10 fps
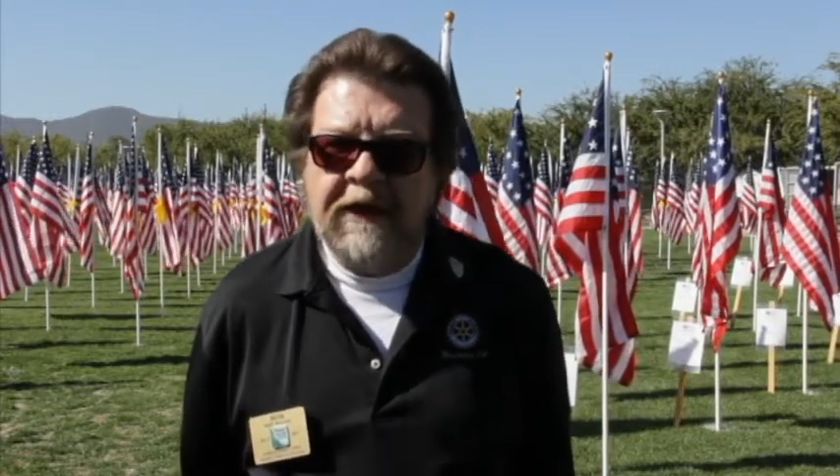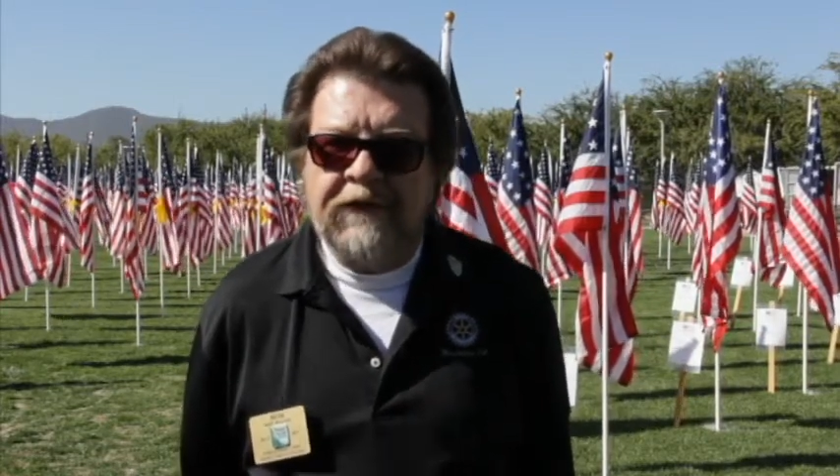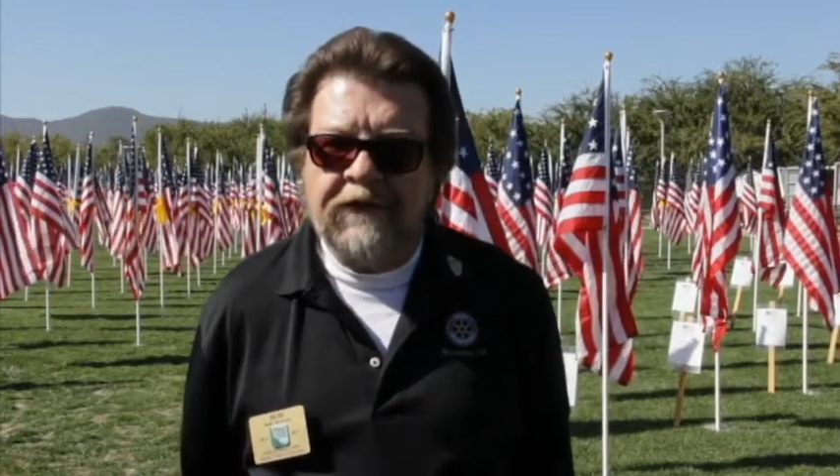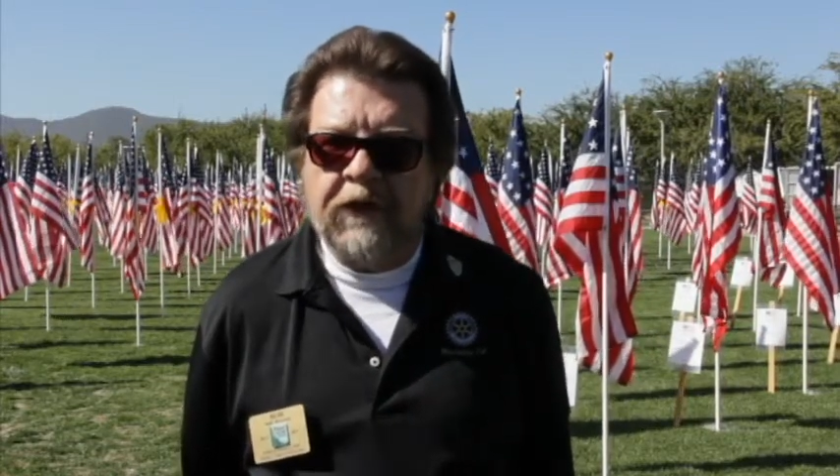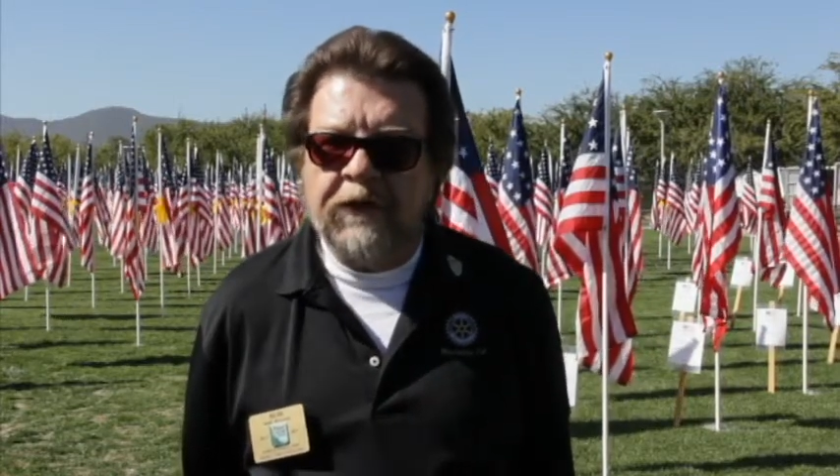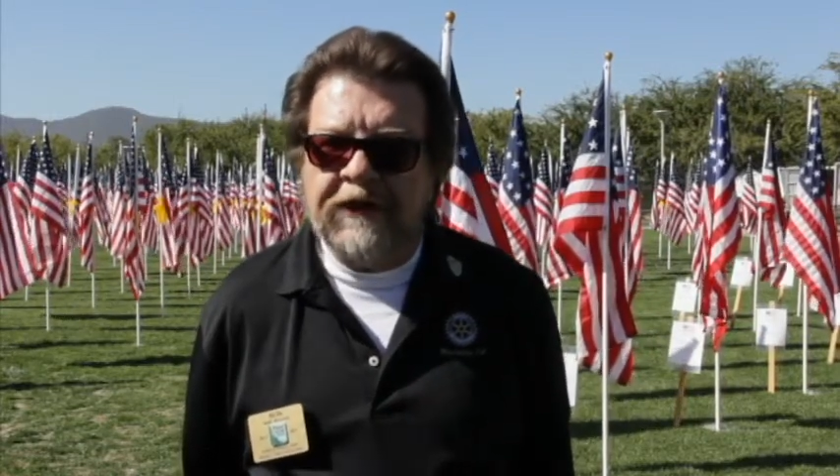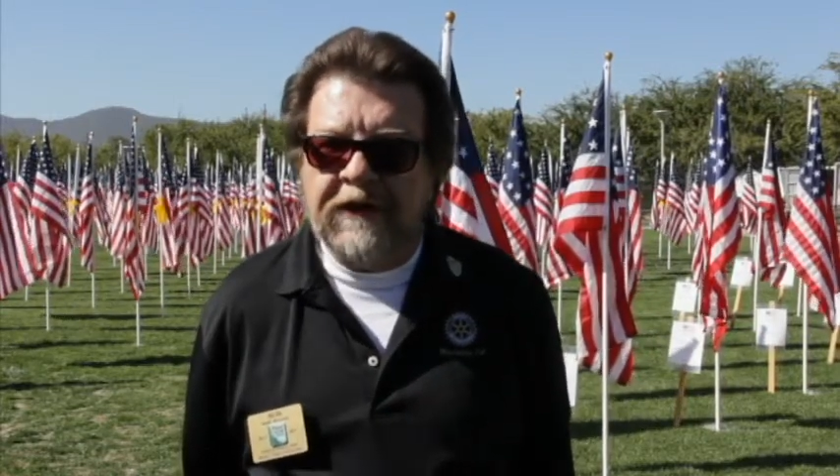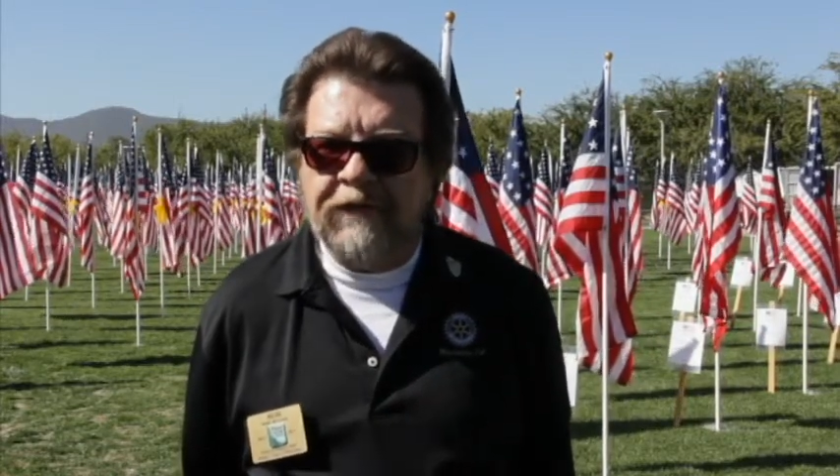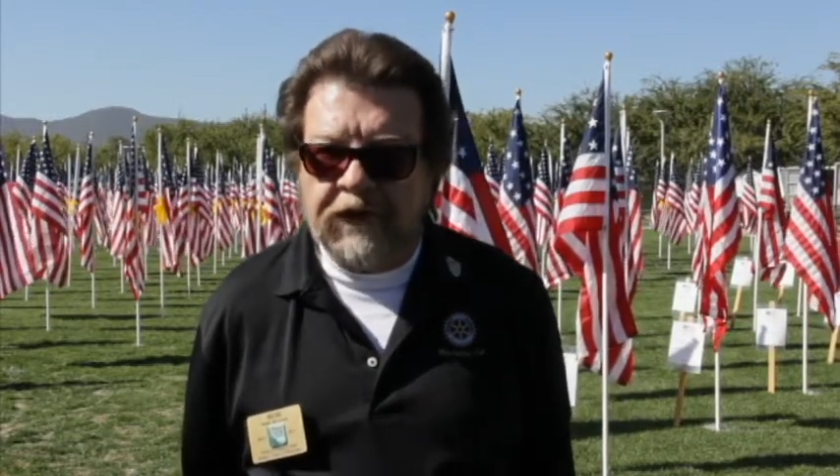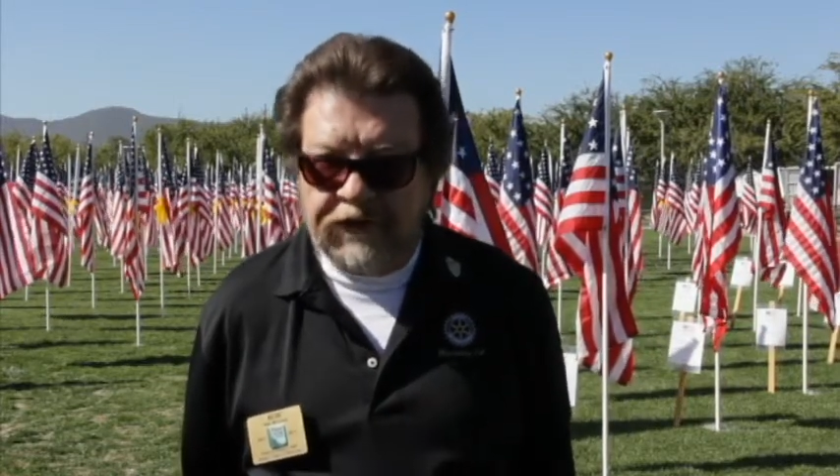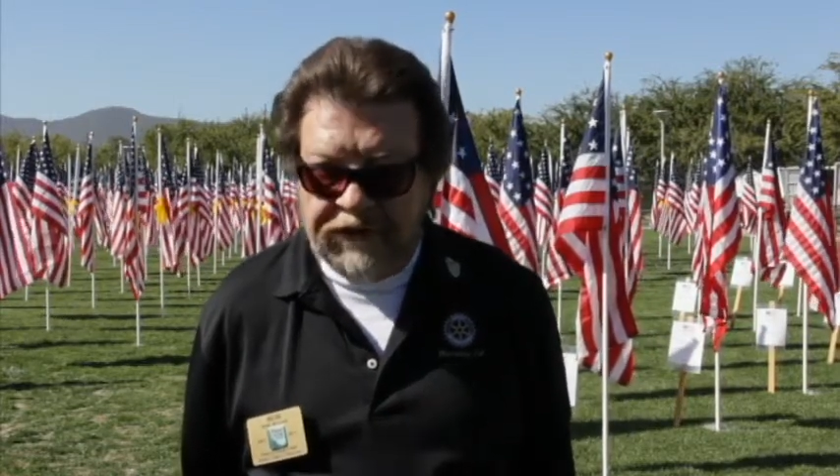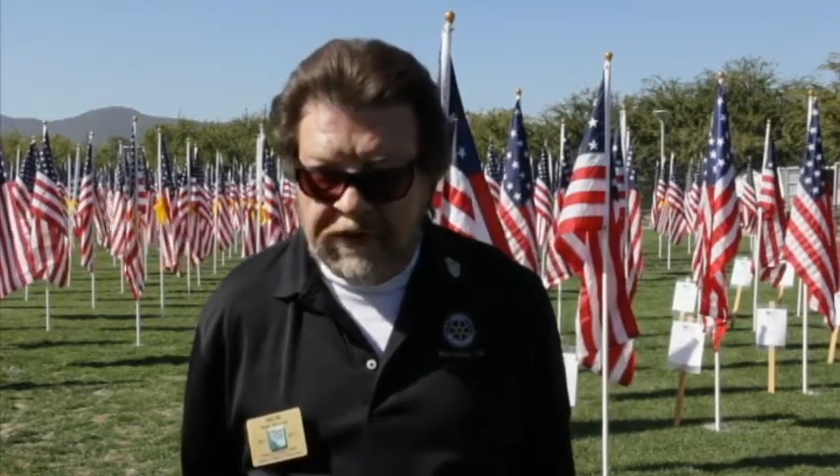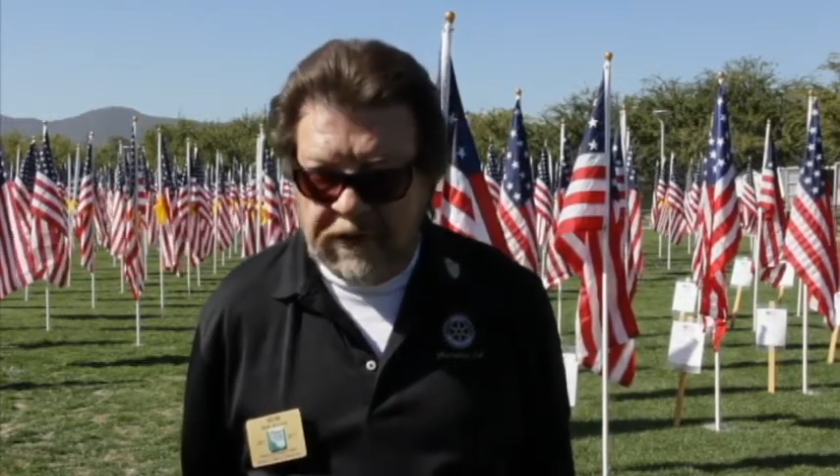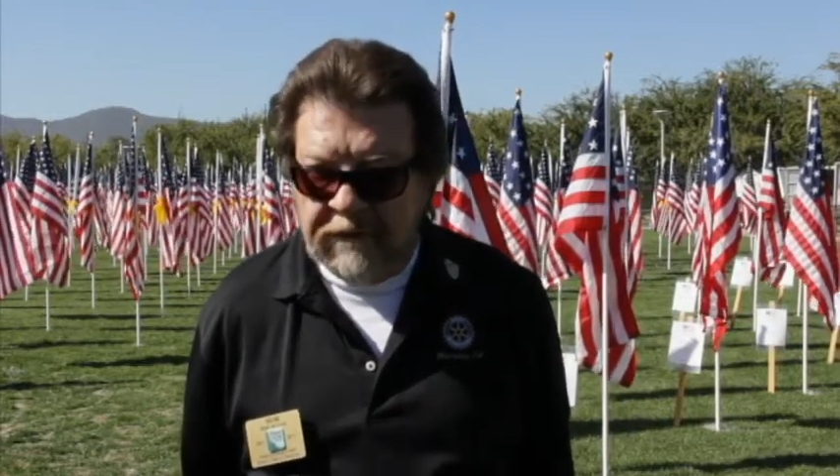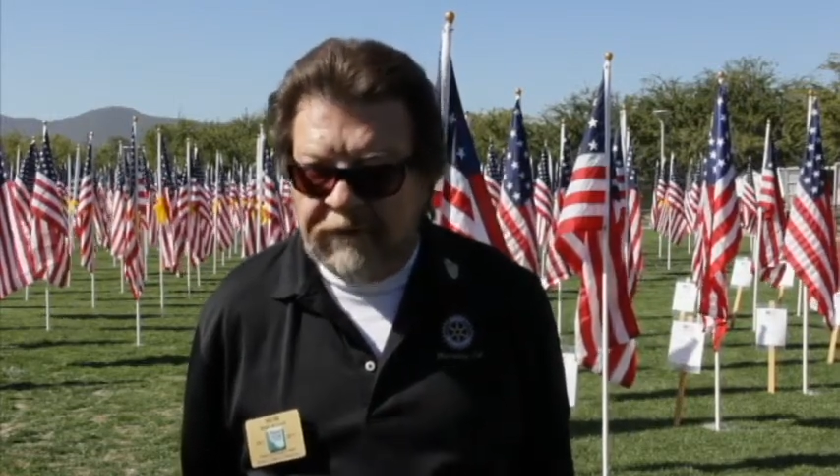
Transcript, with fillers: So the first year,